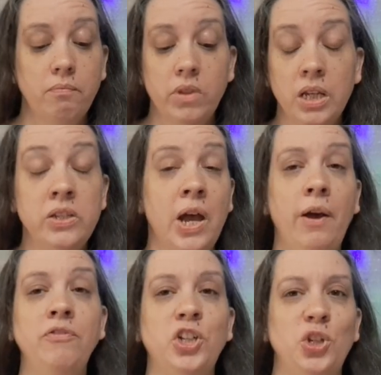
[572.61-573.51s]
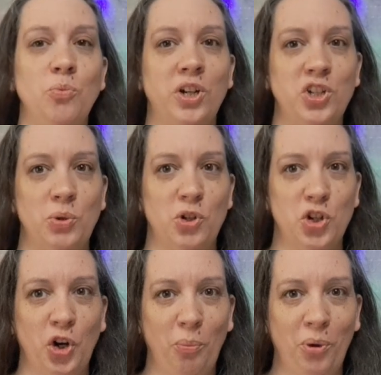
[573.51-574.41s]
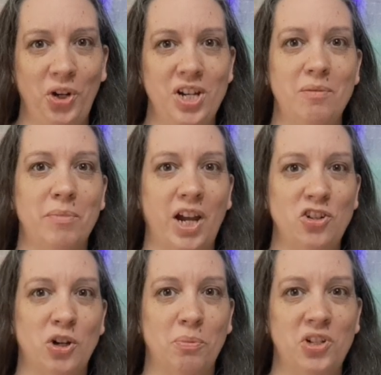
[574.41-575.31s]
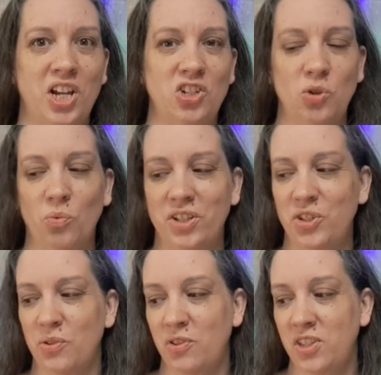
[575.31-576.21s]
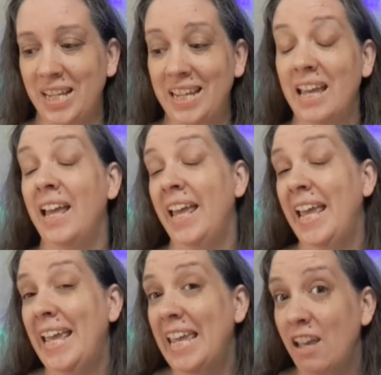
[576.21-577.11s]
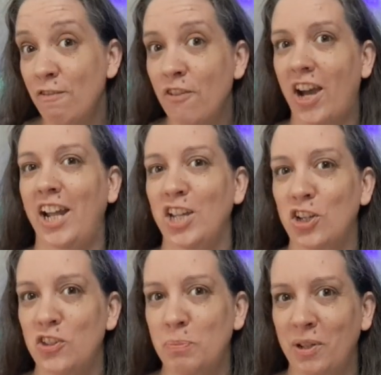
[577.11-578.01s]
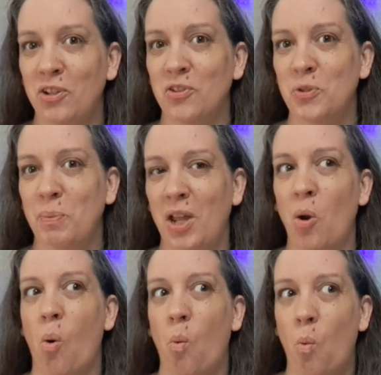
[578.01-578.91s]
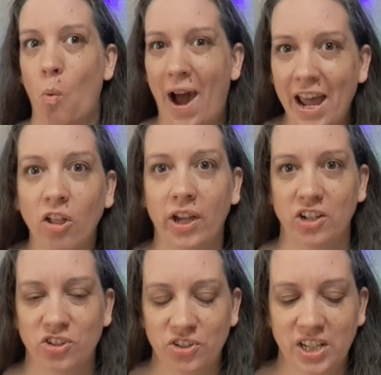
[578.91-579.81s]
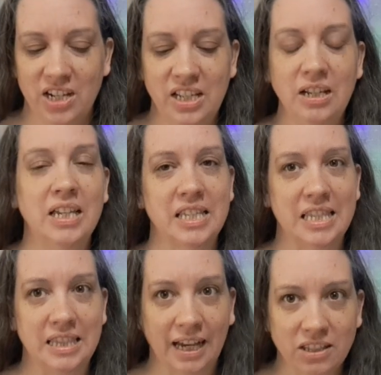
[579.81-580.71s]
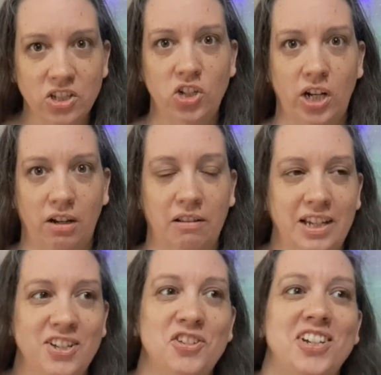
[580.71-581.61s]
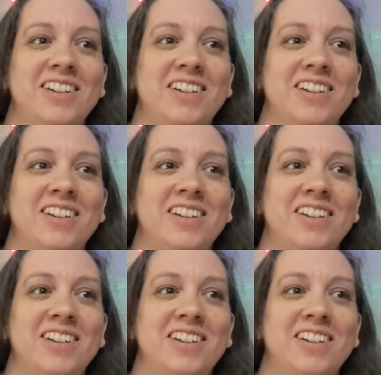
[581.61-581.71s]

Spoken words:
So however you want to interpret it, my interpretation was to see if I could spindle spin while exercising, because that's a challenge.